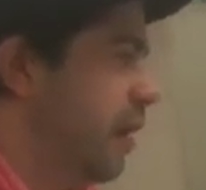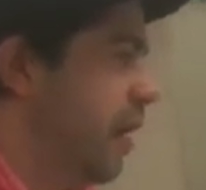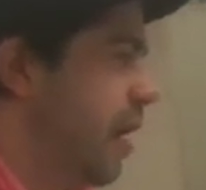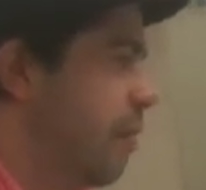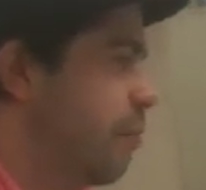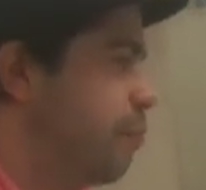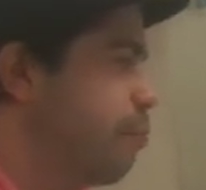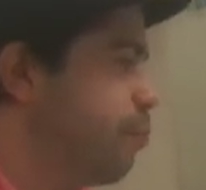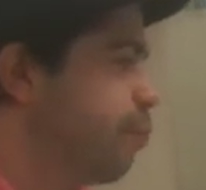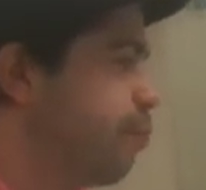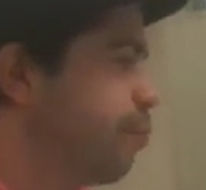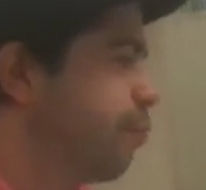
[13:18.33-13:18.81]

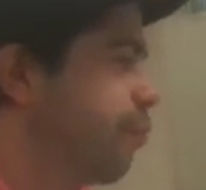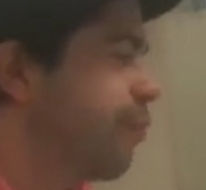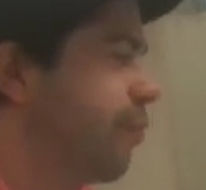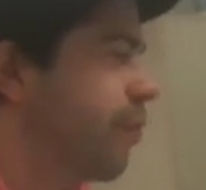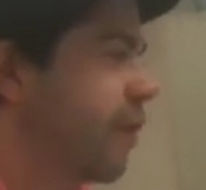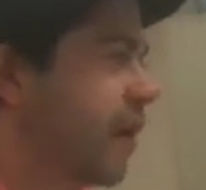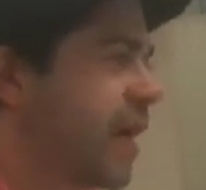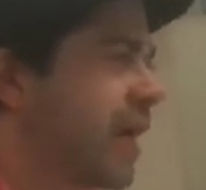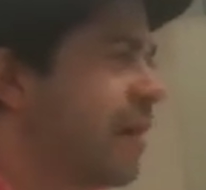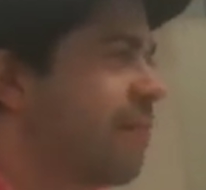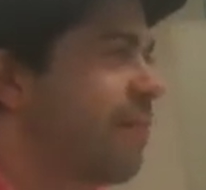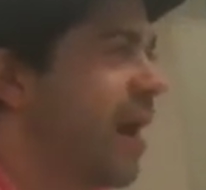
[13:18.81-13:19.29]
a
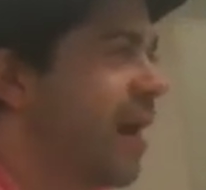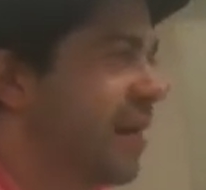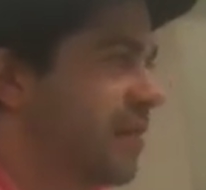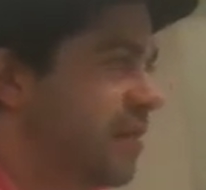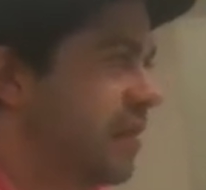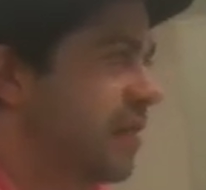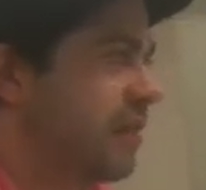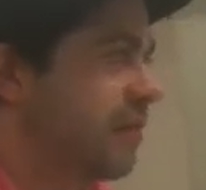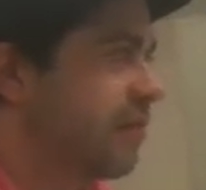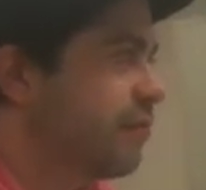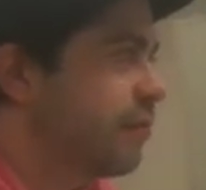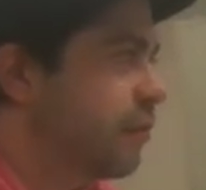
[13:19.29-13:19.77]
pretty
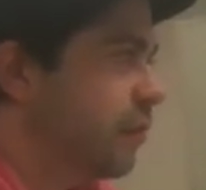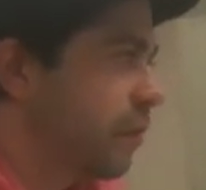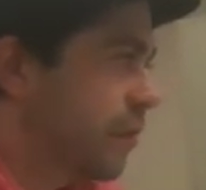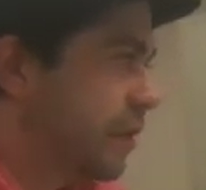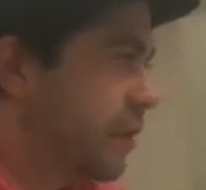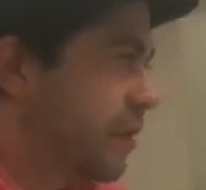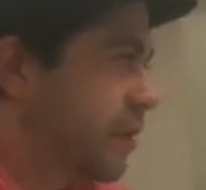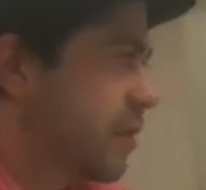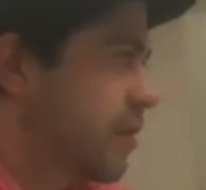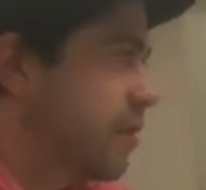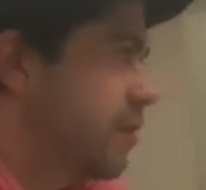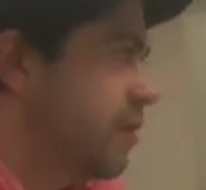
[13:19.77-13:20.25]
messy
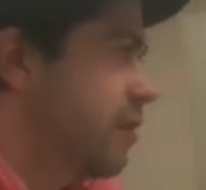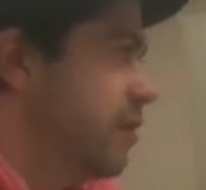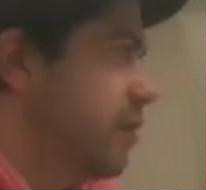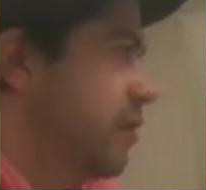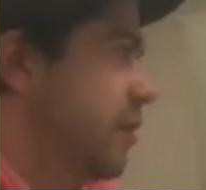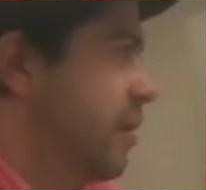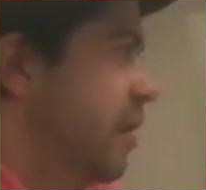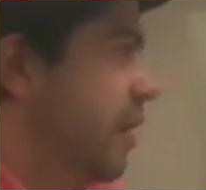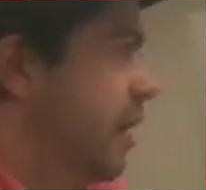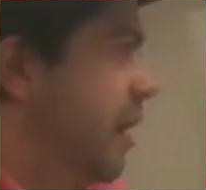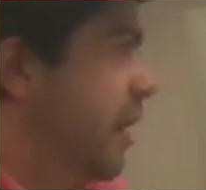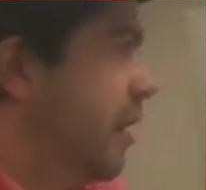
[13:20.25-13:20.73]
divorce,
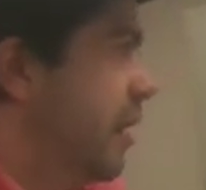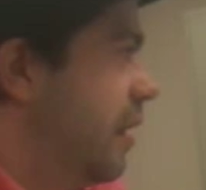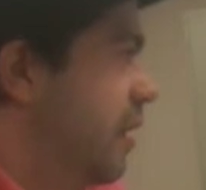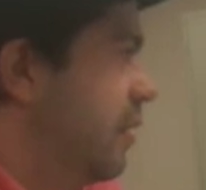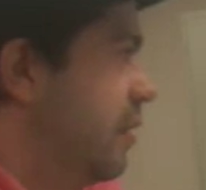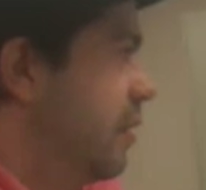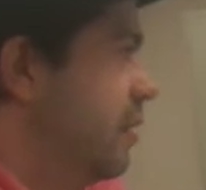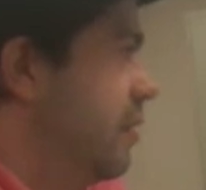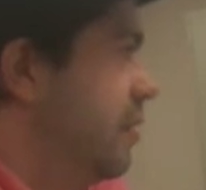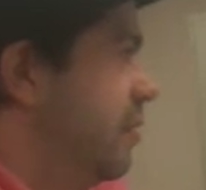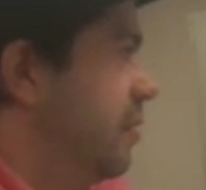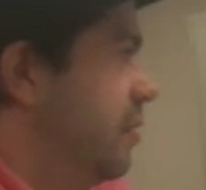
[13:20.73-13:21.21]

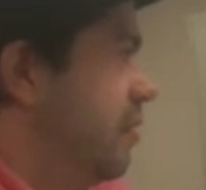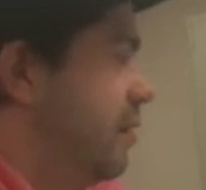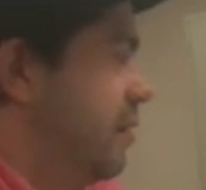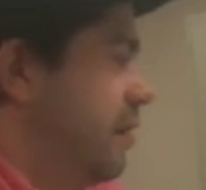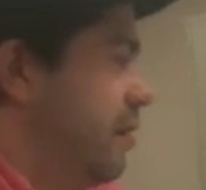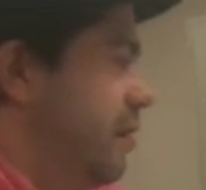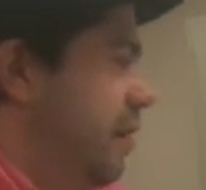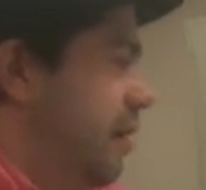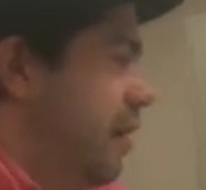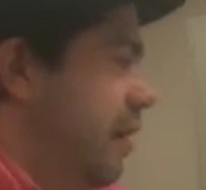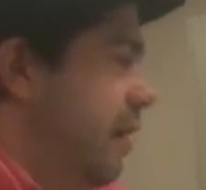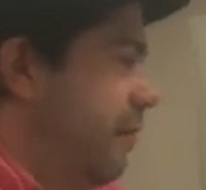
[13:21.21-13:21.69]
and
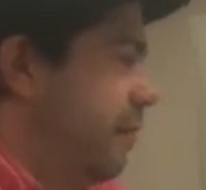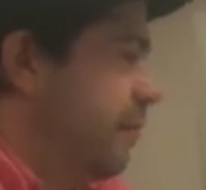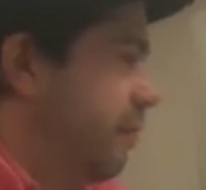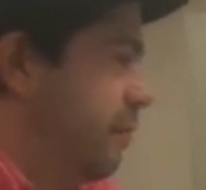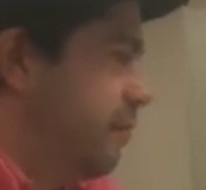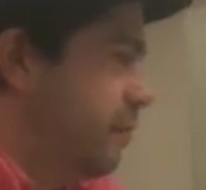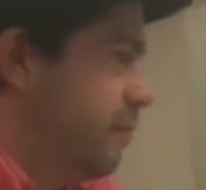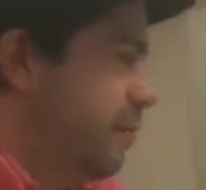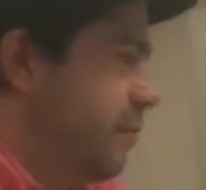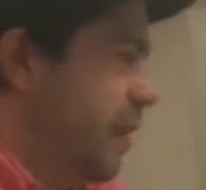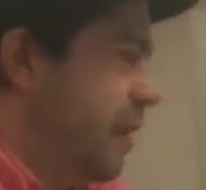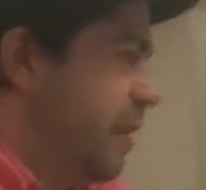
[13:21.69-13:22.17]
it, uh,
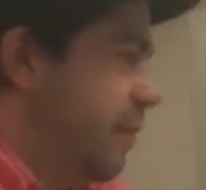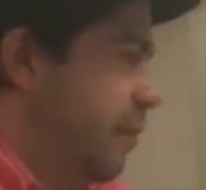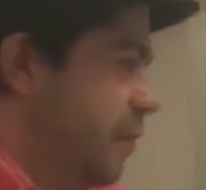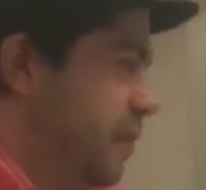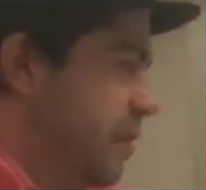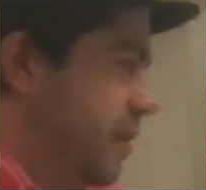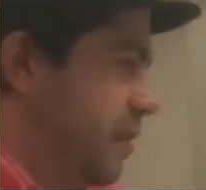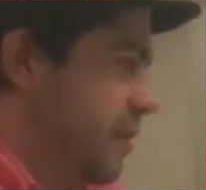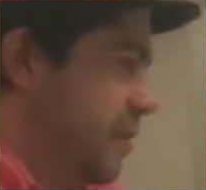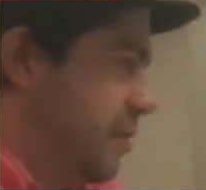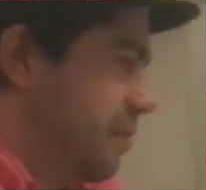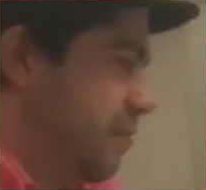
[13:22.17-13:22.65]
and there
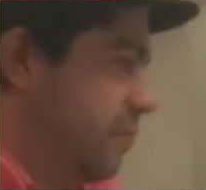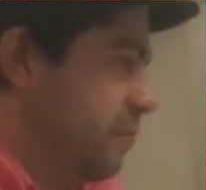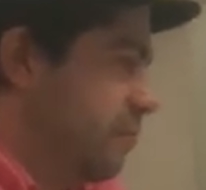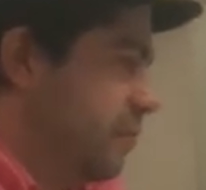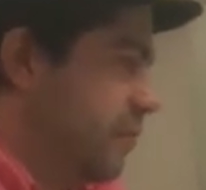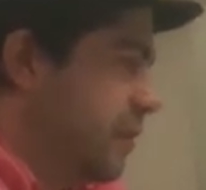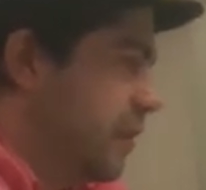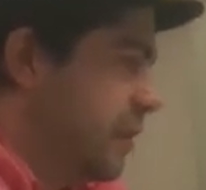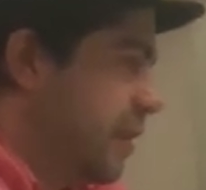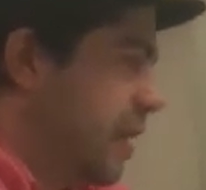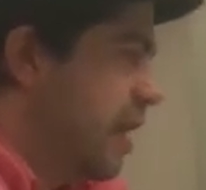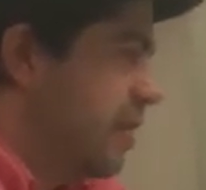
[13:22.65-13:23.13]
was
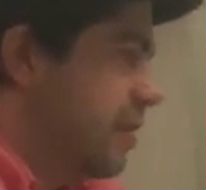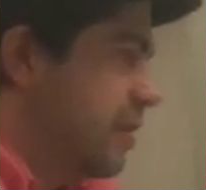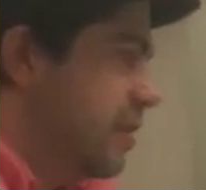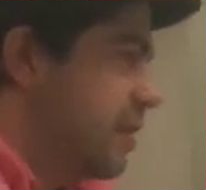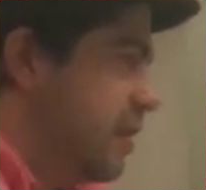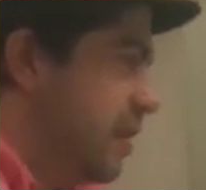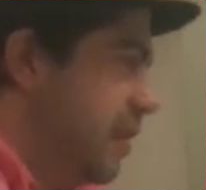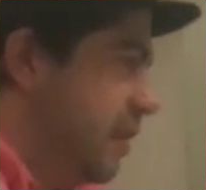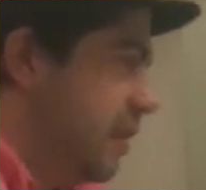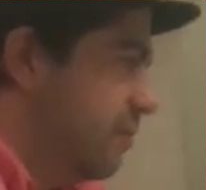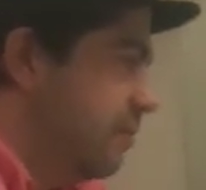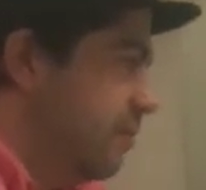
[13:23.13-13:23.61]

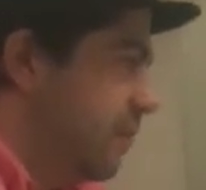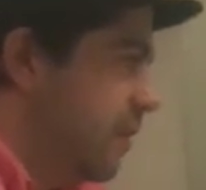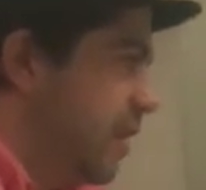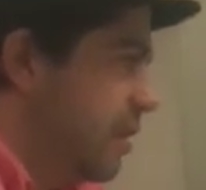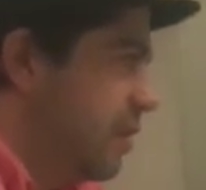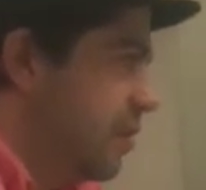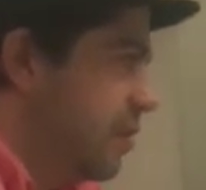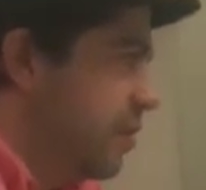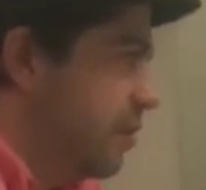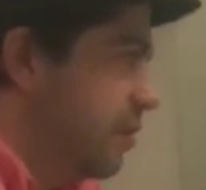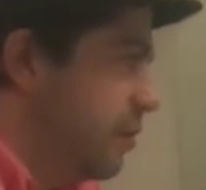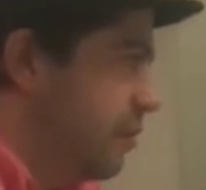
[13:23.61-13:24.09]
custody
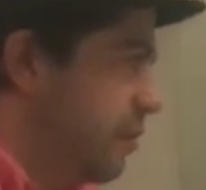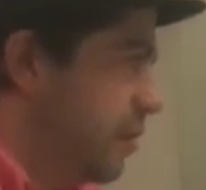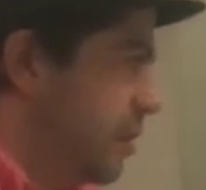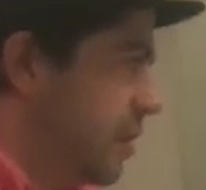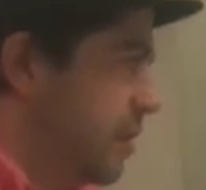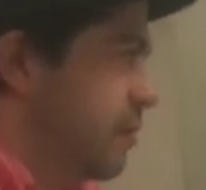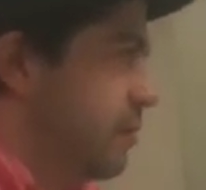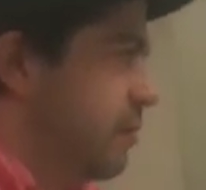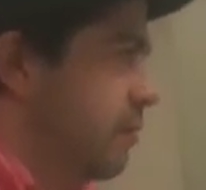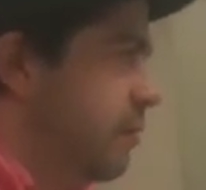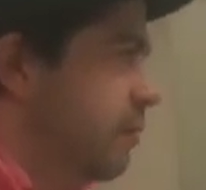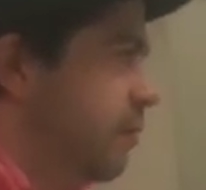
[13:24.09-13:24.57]

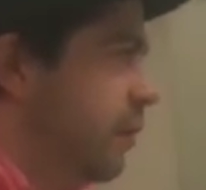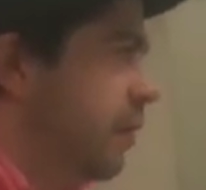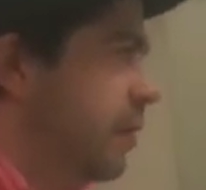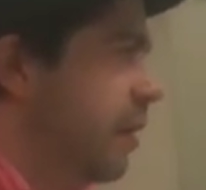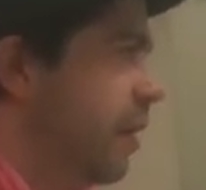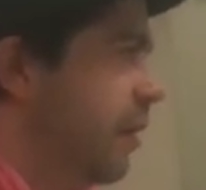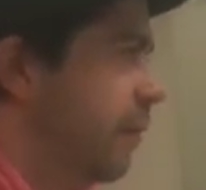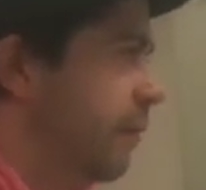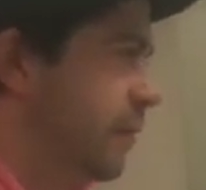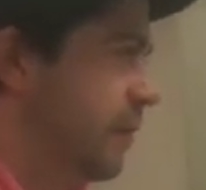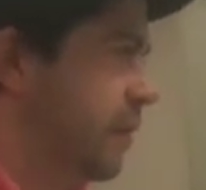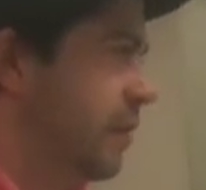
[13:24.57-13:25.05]
issues and
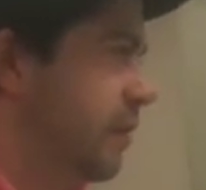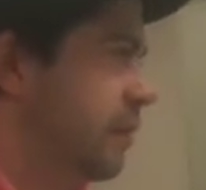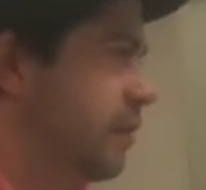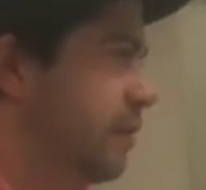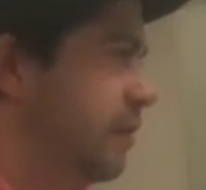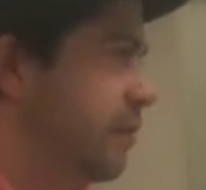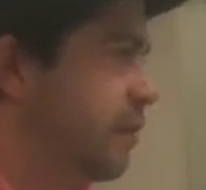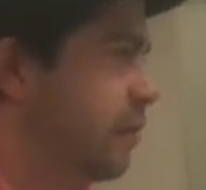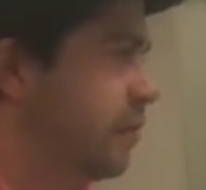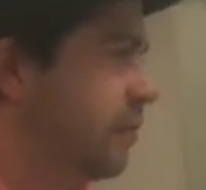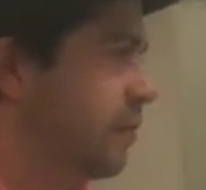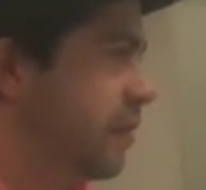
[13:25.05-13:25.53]
whatnot with the
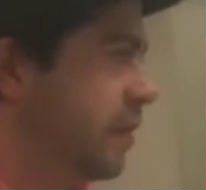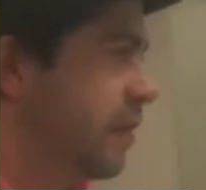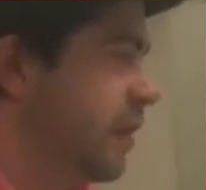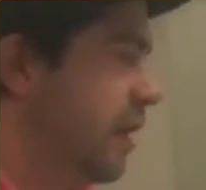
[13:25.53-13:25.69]
children.